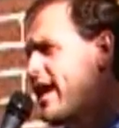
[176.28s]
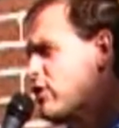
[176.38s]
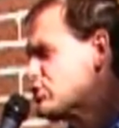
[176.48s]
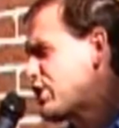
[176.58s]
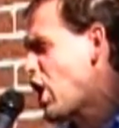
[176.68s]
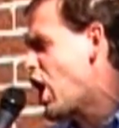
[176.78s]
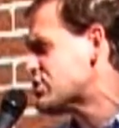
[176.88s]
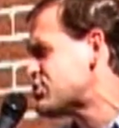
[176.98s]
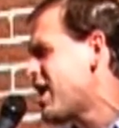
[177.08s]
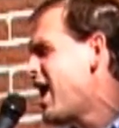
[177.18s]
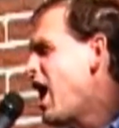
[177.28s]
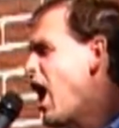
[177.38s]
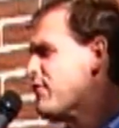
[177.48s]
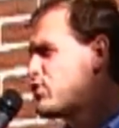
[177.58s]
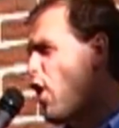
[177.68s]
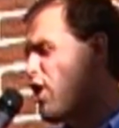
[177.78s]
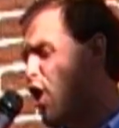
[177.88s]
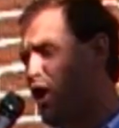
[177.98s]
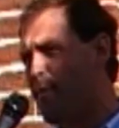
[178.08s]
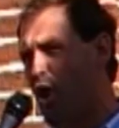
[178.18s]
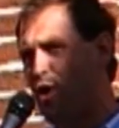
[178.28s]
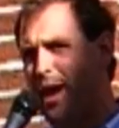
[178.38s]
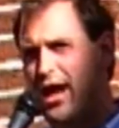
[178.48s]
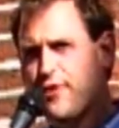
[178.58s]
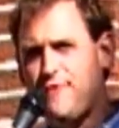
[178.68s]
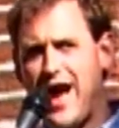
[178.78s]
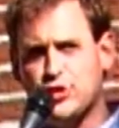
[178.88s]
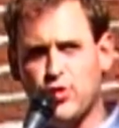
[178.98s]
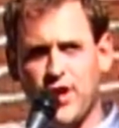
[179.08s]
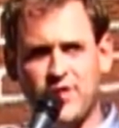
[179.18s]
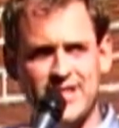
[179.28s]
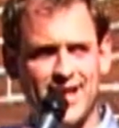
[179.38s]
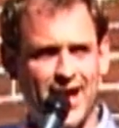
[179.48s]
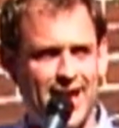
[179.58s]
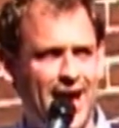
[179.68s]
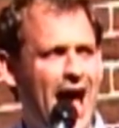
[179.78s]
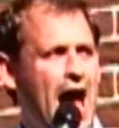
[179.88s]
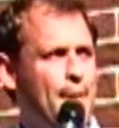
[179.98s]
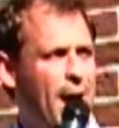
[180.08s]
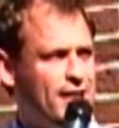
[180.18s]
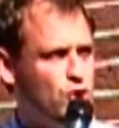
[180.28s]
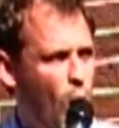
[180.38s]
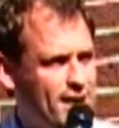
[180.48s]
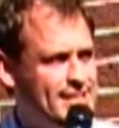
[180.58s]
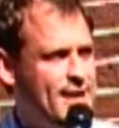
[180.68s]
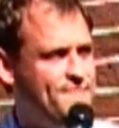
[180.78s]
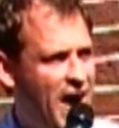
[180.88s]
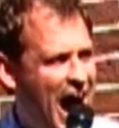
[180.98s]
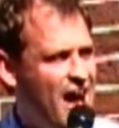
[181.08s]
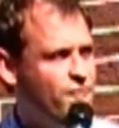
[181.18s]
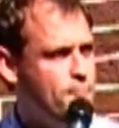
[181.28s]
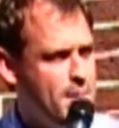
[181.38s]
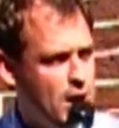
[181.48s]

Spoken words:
the energy costs of Toyota Motor Manufacturing of Kentucky by $25